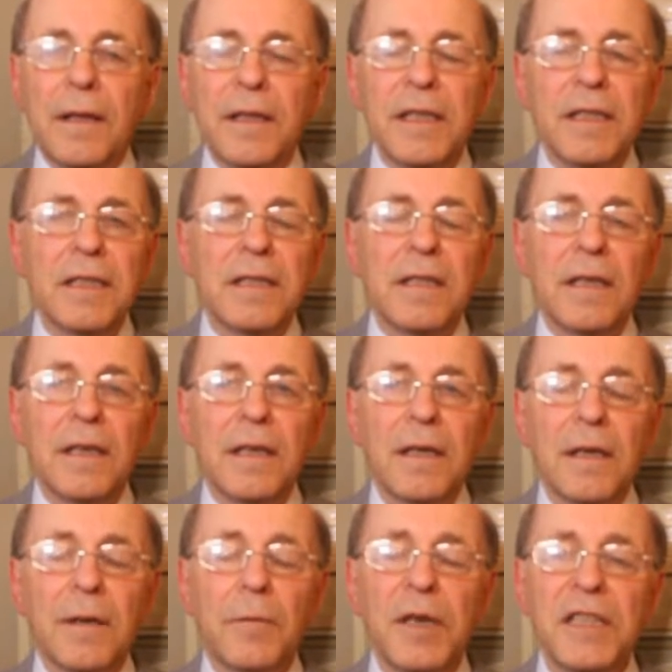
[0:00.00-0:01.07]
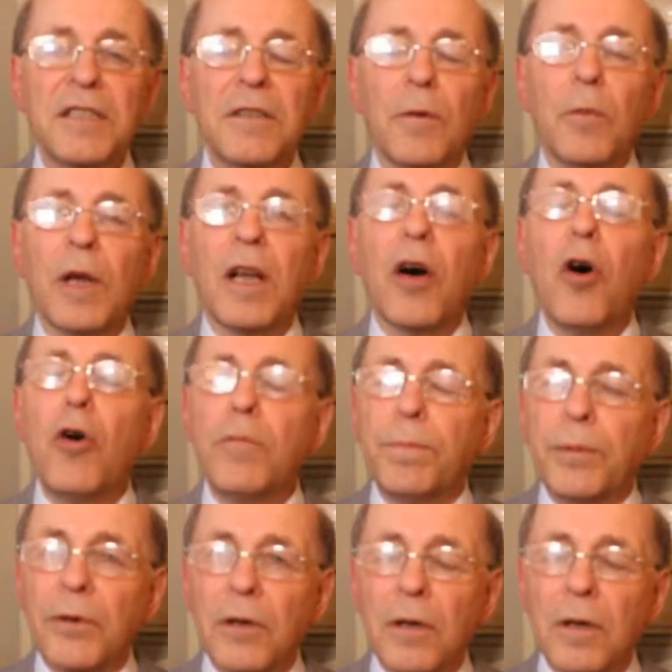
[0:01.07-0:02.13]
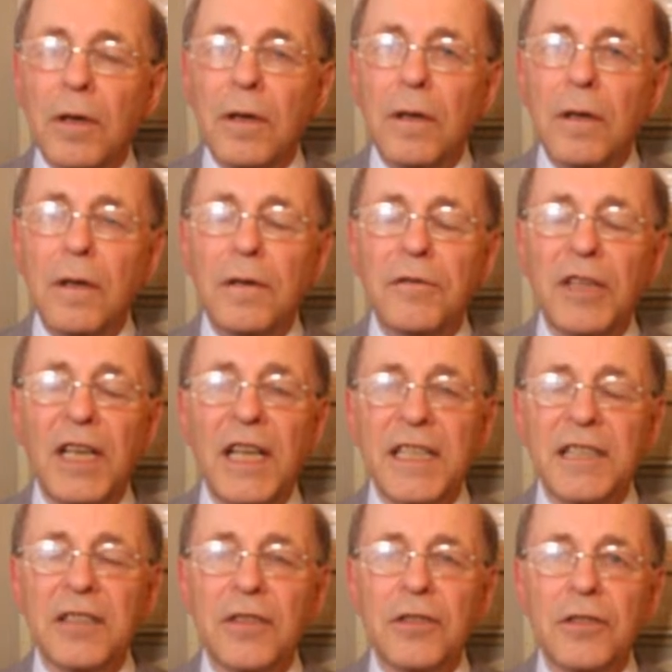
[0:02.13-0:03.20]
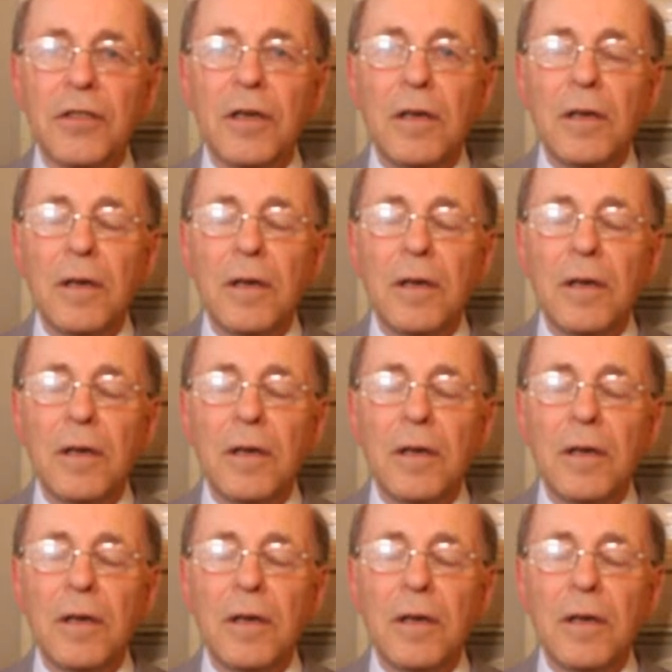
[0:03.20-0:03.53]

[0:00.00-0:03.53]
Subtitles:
this question will open relations.